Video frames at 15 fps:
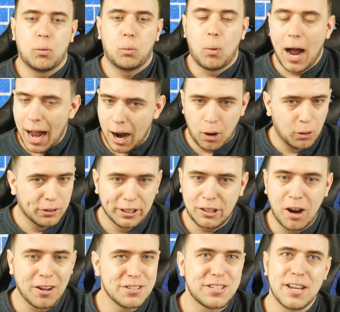wow the
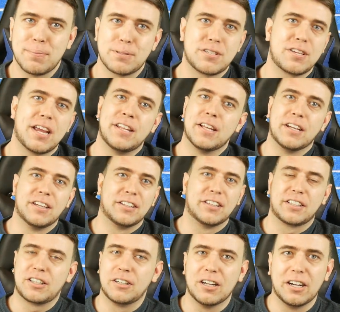concepts and the
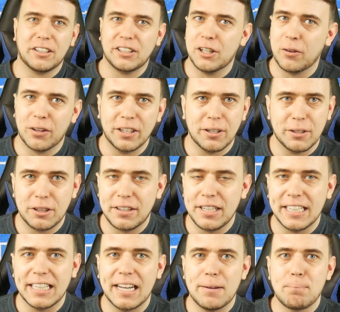the uh, you know the
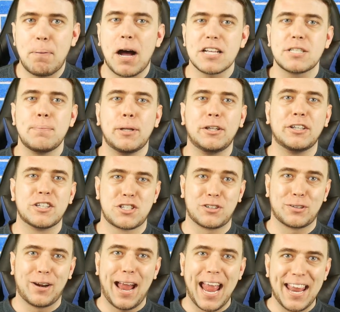the possibilities
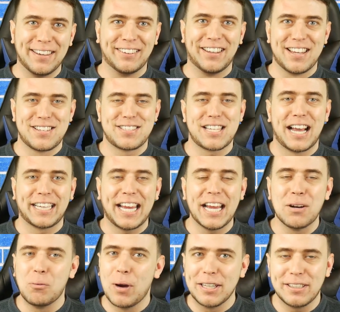are endless i
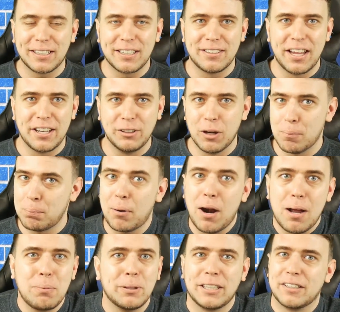can't wait to continue i'm
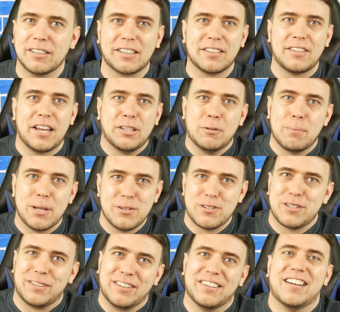probably going to continue
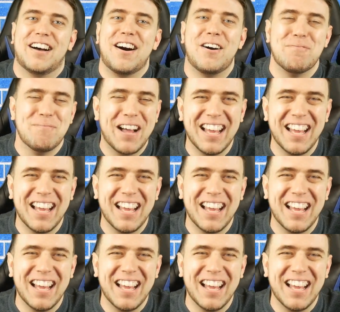binging um